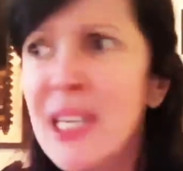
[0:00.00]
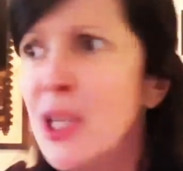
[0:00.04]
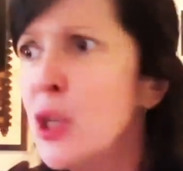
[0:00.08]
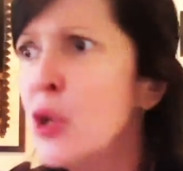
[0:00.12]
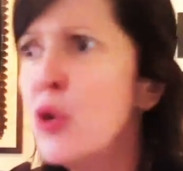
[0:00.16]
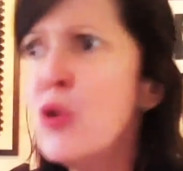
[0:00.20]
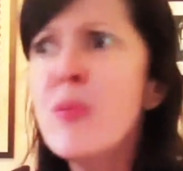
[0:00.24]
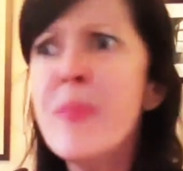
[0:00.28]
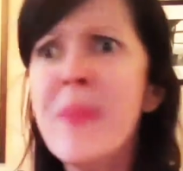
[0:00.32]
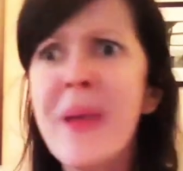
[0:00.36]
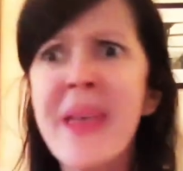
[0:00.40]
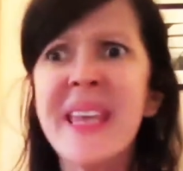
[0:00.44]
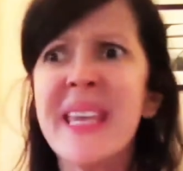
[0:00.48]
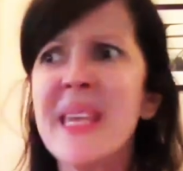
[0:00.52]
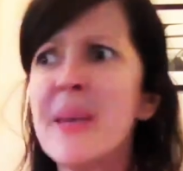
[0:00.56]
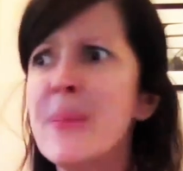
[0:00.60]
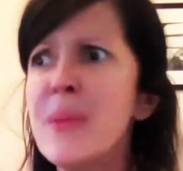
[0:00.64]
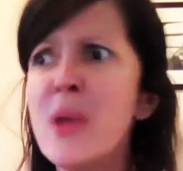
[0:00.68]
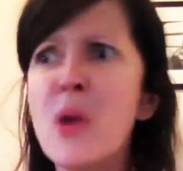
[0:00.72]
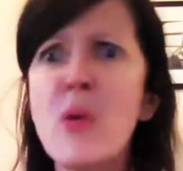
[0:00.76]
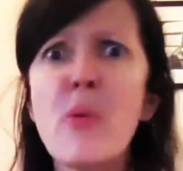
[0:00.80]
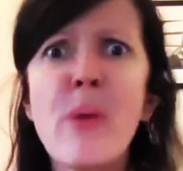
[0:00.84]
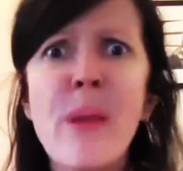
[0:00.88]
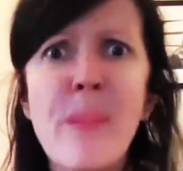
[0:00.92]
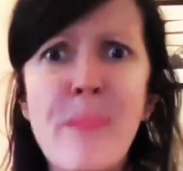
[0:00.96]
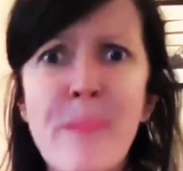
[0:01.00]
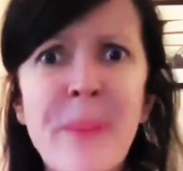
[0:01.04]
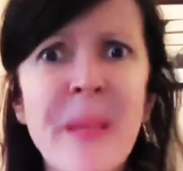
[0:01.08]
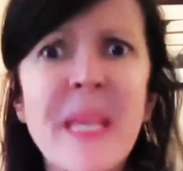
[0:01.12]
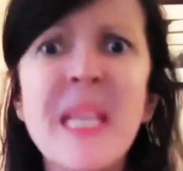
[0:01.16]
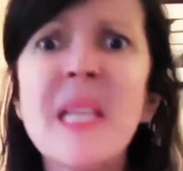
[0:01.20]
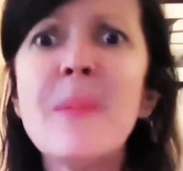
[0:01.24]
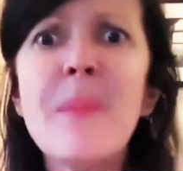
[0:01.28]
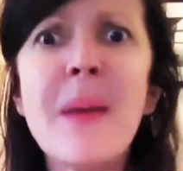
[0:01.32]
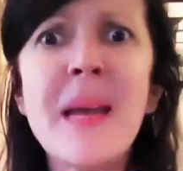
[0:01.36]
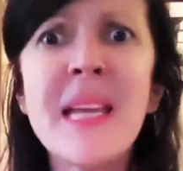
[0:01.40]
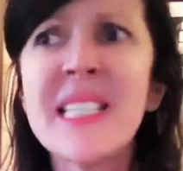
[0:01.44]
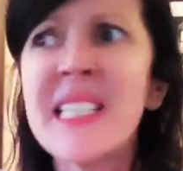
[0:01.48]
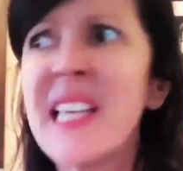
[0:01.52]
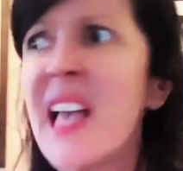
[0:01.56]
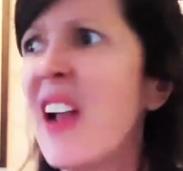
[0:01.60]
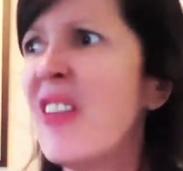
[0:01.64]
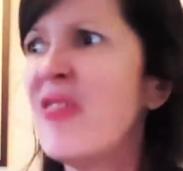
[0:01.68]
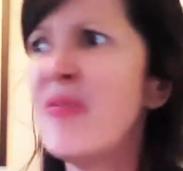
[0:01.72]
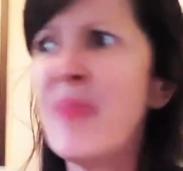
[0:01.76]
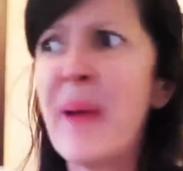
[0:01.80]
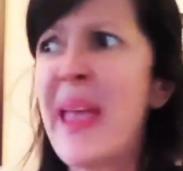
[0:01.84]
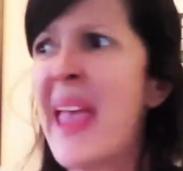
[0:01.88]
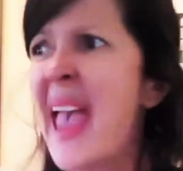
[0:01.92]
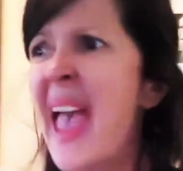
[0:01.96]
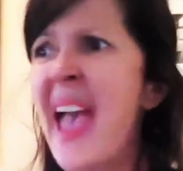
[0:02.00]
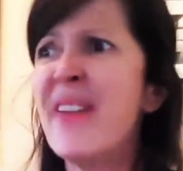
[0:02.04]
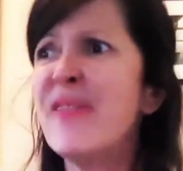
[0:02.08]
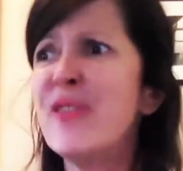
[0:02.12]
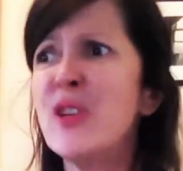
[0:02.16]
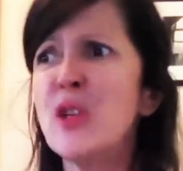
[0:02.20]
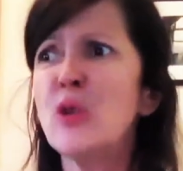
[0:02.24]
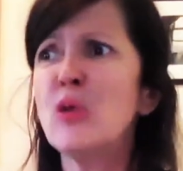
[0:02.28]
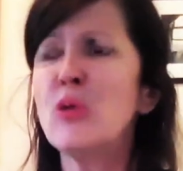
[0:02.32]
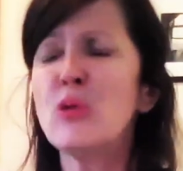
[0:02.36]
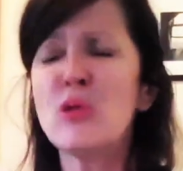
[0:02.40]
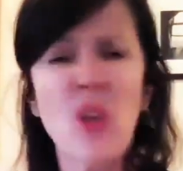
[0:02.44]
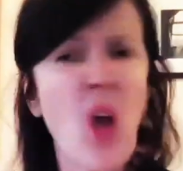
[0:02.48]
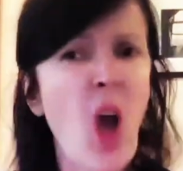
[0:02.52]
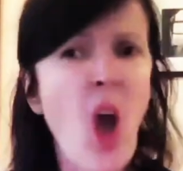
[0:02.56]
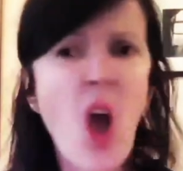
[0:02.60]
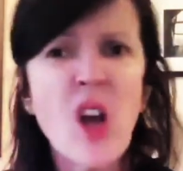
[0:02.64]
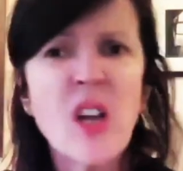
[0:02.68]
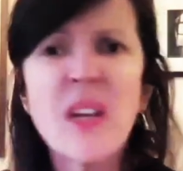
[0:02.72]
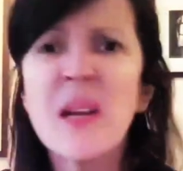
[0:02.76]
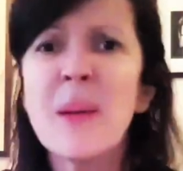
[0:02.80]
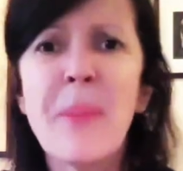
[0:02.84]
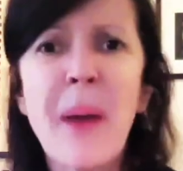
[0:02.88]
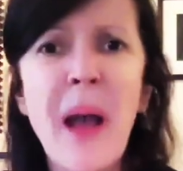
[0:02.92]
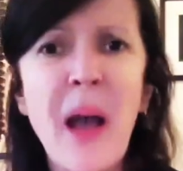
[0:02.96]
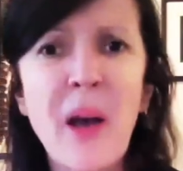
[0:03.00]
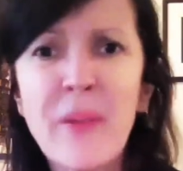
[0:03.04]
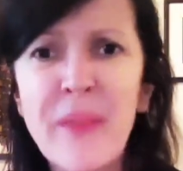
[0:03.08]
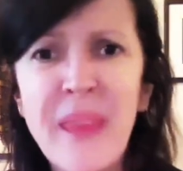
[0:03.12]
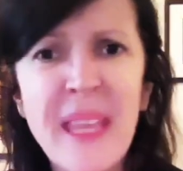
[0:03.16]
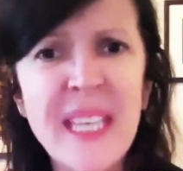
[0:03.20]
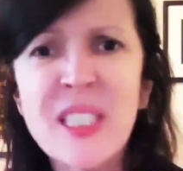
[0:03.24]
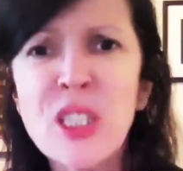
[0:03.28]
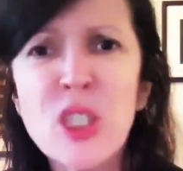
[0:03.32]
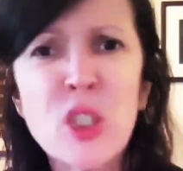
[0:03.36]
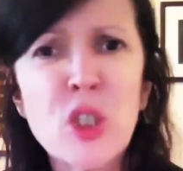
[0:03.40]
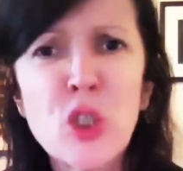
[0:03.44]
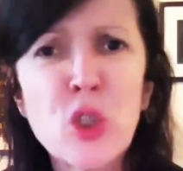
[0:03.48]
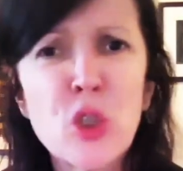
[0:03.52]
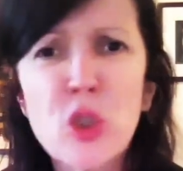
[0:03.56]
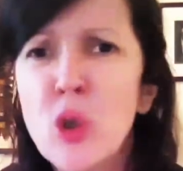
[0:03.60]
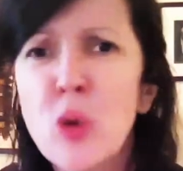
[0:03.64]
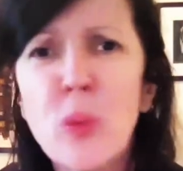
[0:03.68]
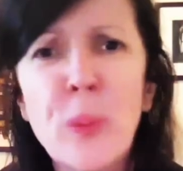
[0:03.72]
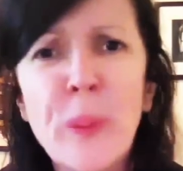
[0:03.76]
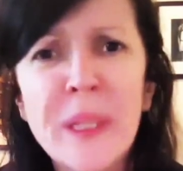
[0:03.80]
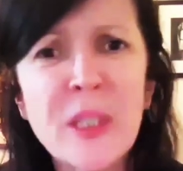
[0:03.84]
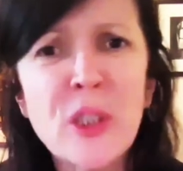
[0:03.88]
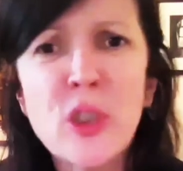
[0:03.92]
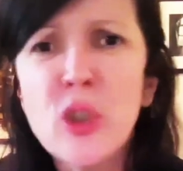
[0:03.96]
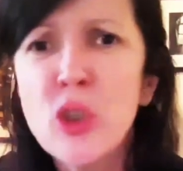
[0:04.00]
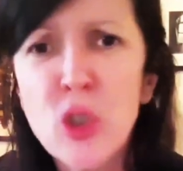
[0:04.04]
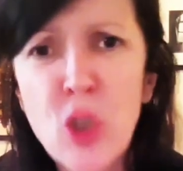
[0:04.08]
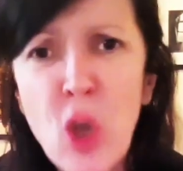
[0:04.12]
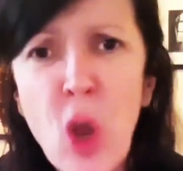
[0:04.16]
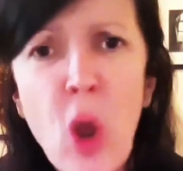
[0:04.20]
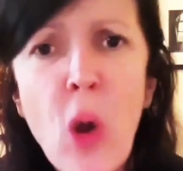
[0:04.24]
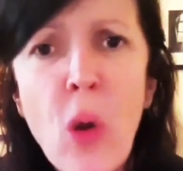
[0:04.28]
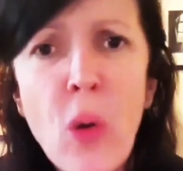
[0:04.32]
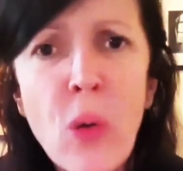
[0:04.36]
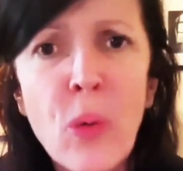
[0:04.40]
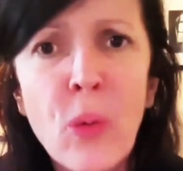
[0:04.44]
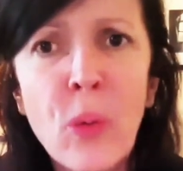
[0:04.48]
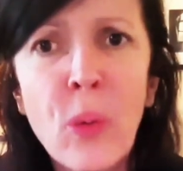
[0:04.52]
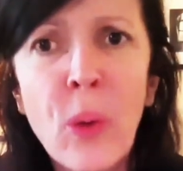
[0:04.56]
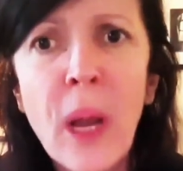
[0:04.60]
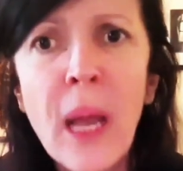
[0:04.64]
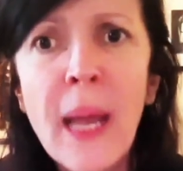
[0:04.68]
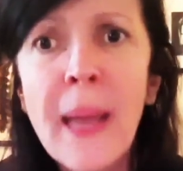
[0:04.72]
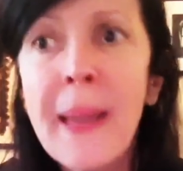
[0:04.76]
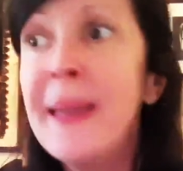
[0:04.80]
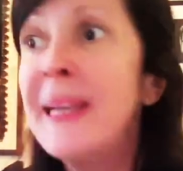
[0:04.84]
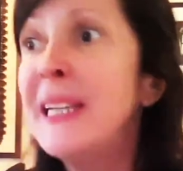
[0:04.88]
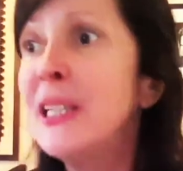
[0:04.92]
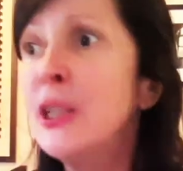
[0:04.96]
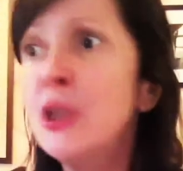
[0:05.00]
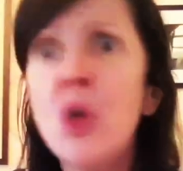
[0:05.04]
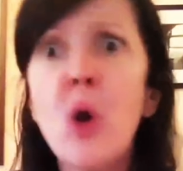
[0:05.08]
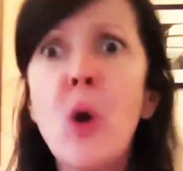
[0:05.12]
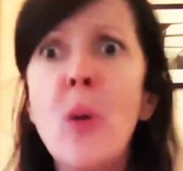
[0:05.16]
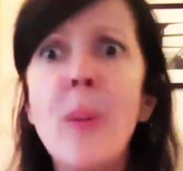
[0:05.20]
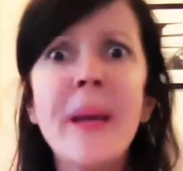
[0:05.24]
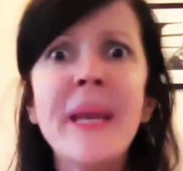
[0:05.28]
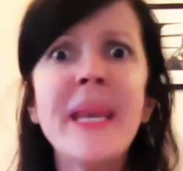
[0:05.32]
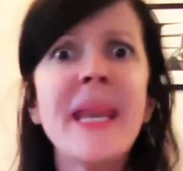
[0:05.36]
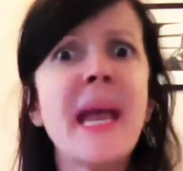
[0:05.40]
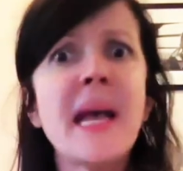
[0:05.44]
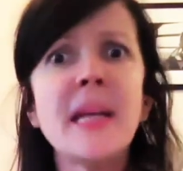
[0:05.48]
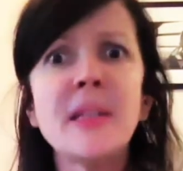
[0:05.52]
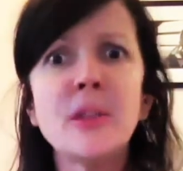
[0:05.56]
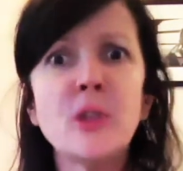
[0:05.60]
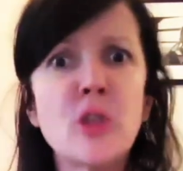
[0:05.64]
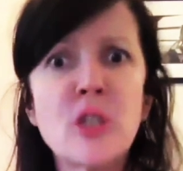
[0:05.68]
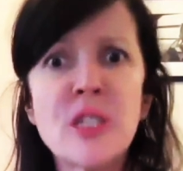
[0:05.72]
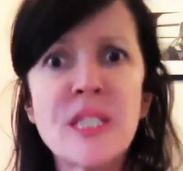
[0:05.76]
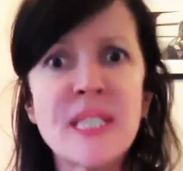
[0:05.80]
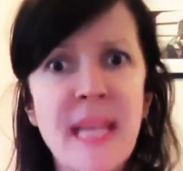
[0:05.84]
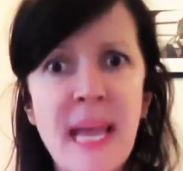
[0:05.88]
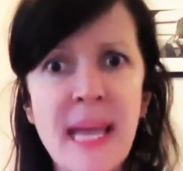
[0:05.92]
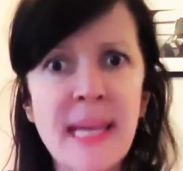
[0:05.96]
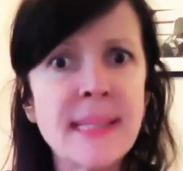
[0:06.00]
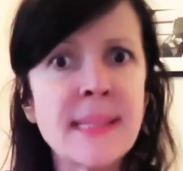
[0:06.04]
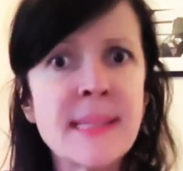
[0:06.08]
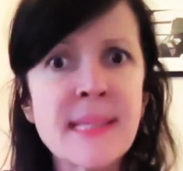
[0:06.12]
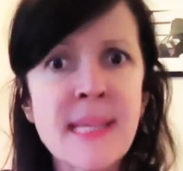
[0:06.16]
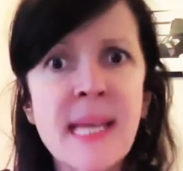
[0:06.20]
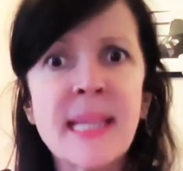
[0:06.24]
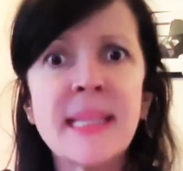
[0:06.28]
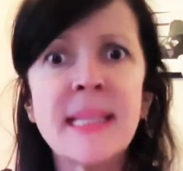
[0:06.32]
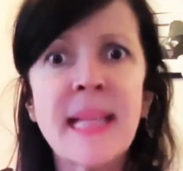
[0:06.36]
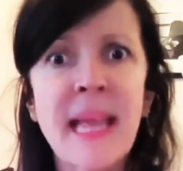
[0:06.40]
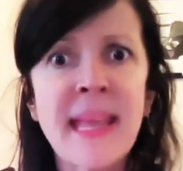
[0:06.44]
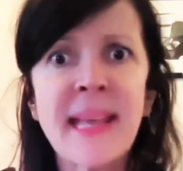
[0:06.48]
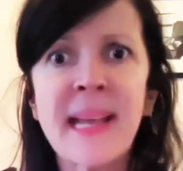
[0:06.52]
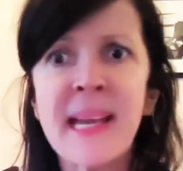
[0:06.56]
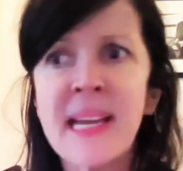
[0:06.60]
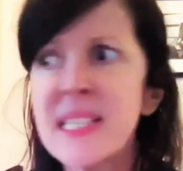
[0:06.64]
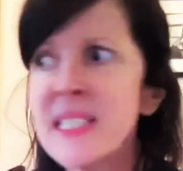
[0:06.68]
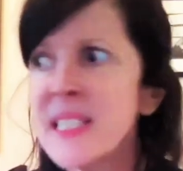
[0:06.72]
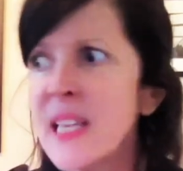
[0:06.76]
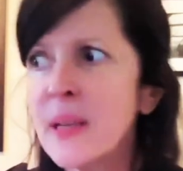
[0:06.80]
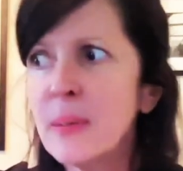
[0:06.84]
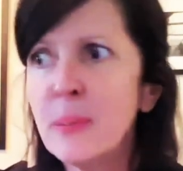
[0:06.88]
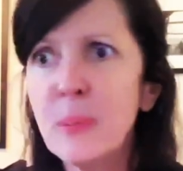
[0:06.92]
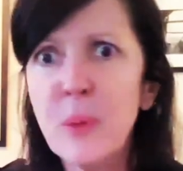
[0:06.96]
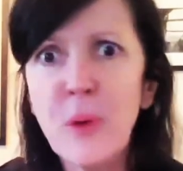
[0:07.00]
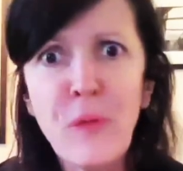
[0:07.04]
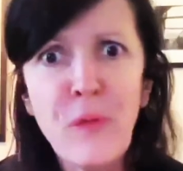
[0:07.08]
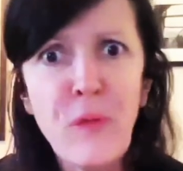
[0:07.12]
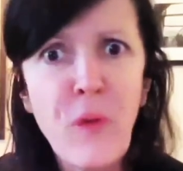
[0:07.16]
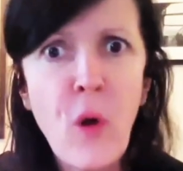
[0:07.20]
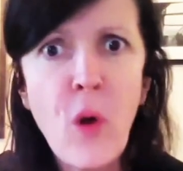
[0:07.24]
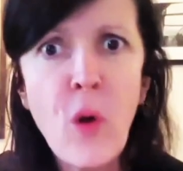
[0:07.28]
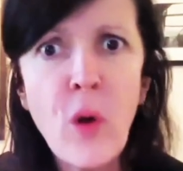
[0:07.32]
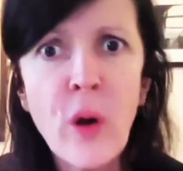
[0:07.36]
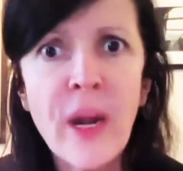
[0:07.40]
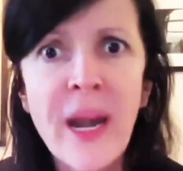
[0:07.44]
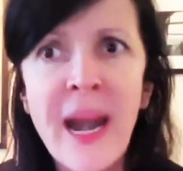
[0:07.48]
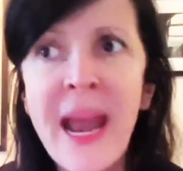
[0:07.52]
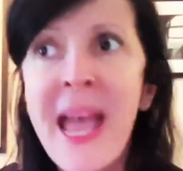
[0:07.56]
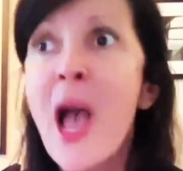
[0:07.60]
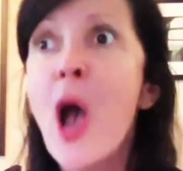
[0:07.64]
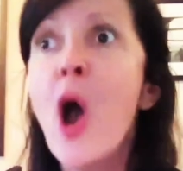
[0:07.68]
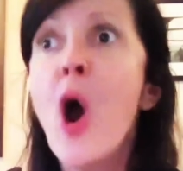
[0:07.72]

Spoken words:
You're making me repeat myself by having to talk about that stupid show. Nobody understands it, like I said before.